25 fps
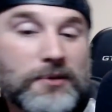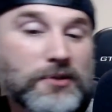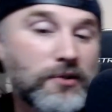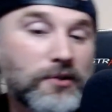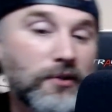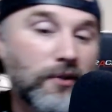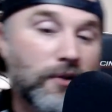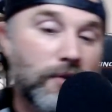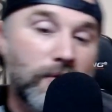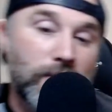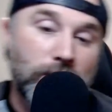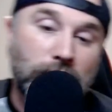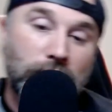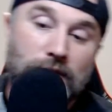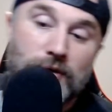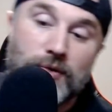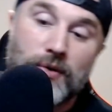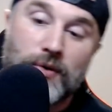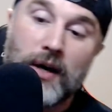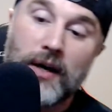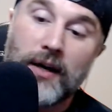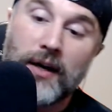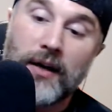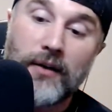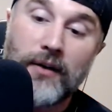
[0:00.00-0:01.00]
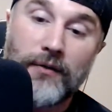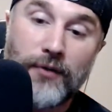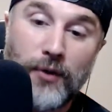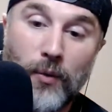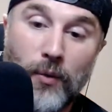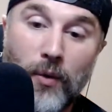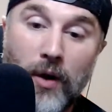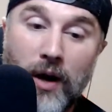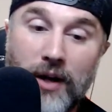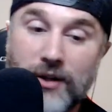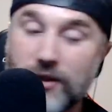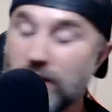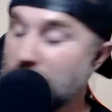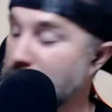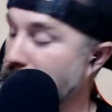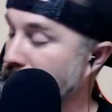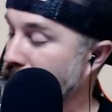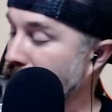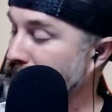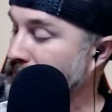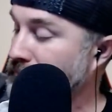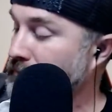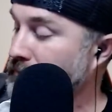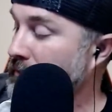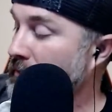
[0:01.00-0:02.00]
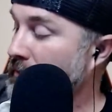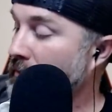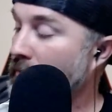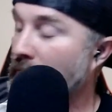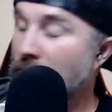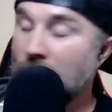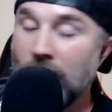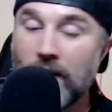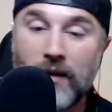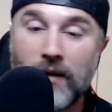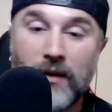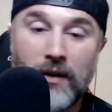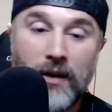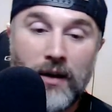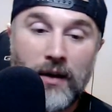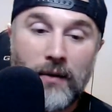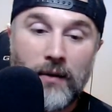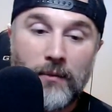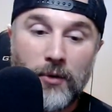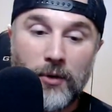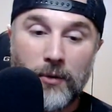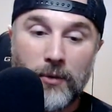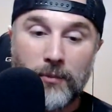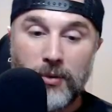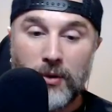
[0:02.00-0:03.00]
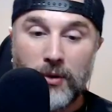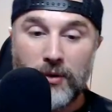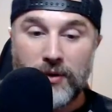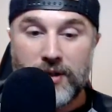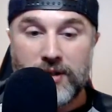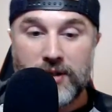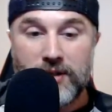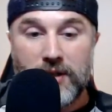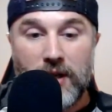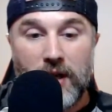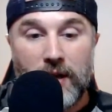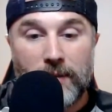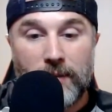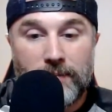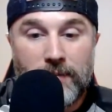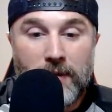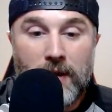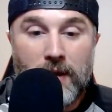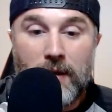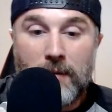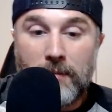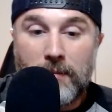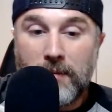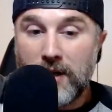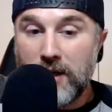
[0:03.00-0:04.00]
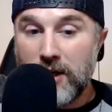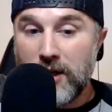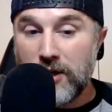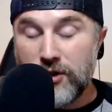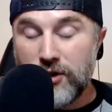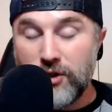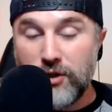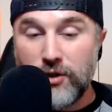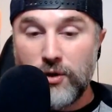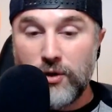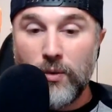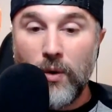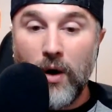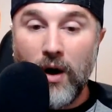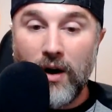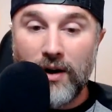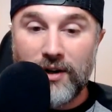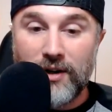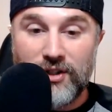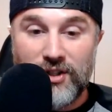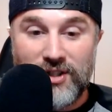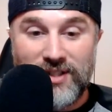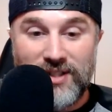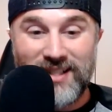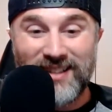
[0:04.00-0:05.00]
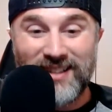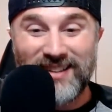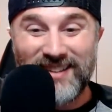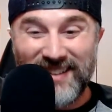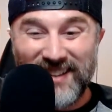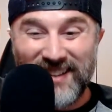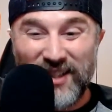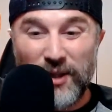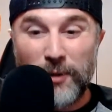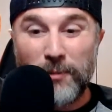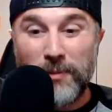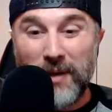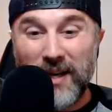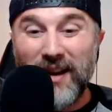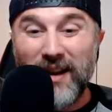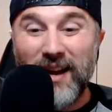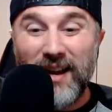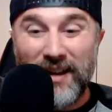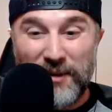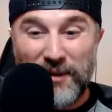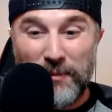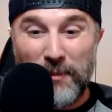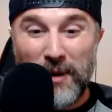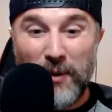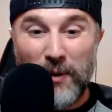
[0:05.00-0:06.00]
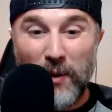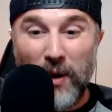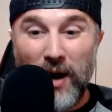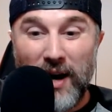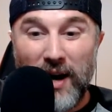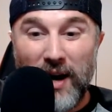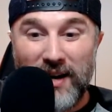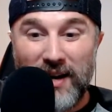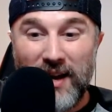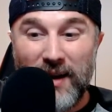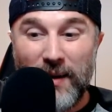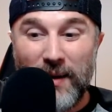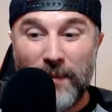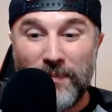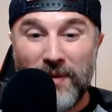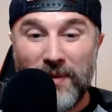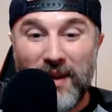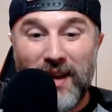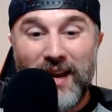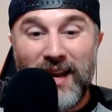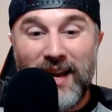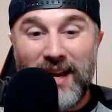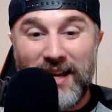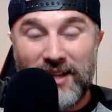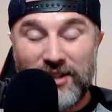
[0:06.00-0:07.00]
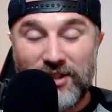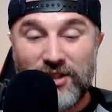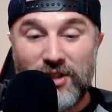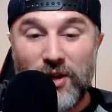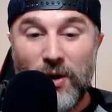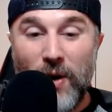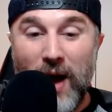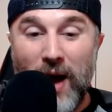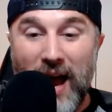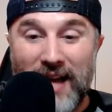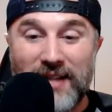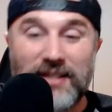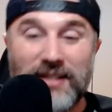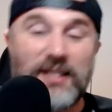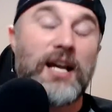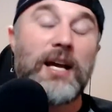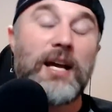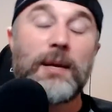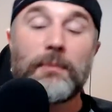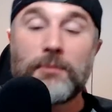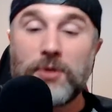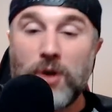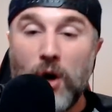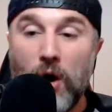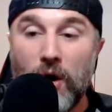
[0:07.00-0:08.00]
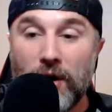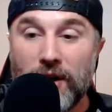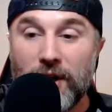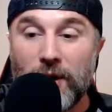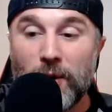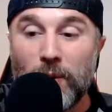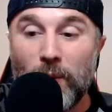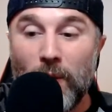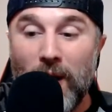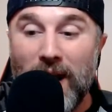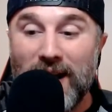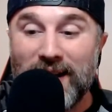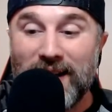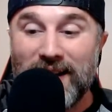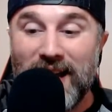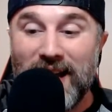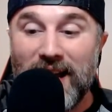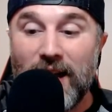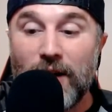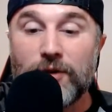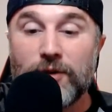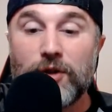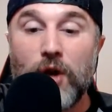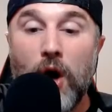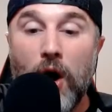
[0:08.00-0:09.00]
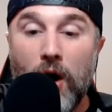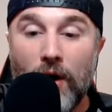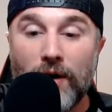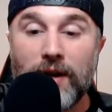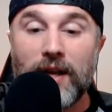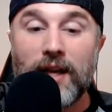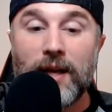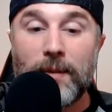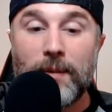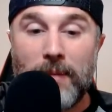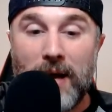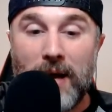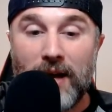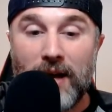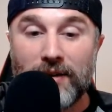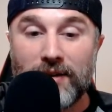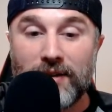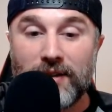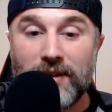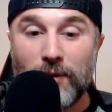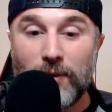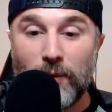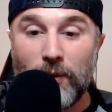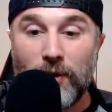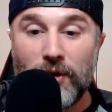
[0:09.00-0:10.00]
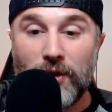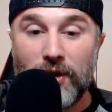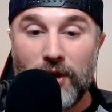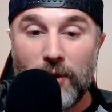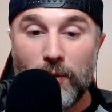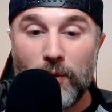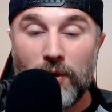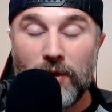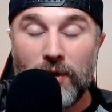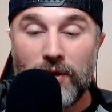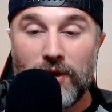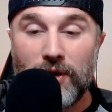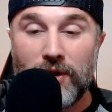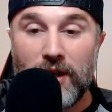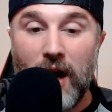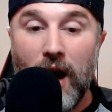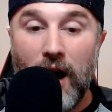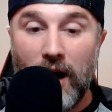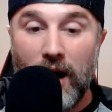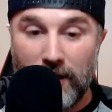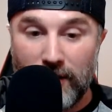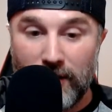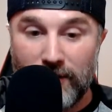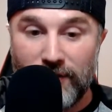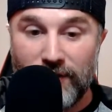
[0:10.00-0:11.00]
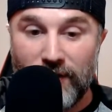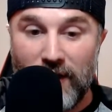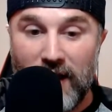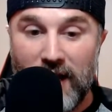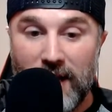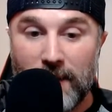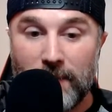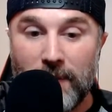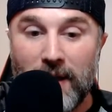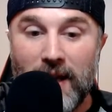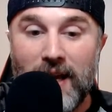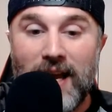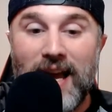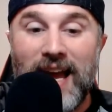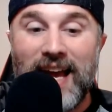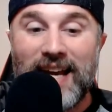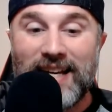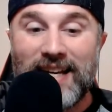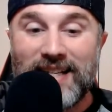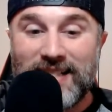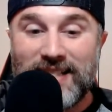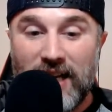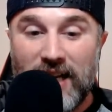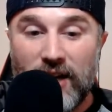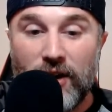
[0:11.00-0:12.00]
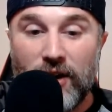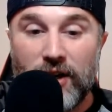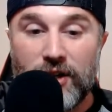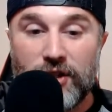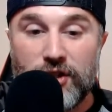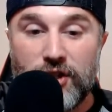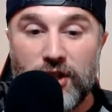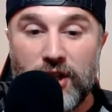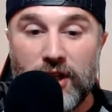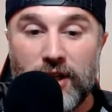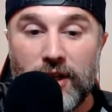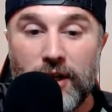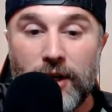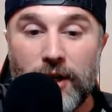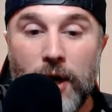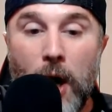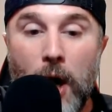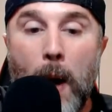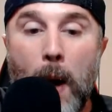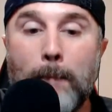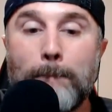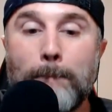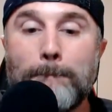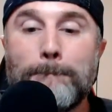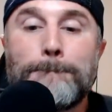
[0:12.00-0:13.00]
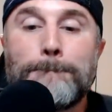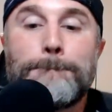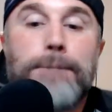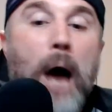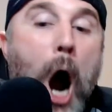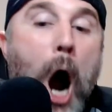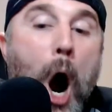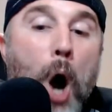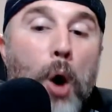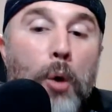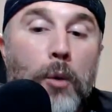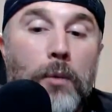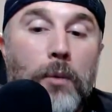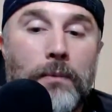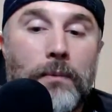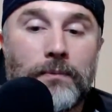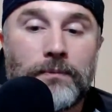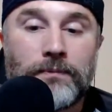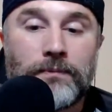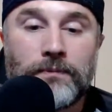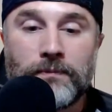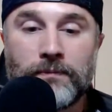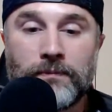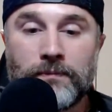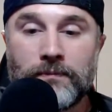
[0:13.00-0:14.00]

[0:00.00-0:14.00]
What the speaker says: I'm just going to do this right here. If you're watching, I'm going to pull this up because you are just a little bit ahead of me right now. And so as I am talking right now, talking about the Hall of Fame and Derek Jeter, boom!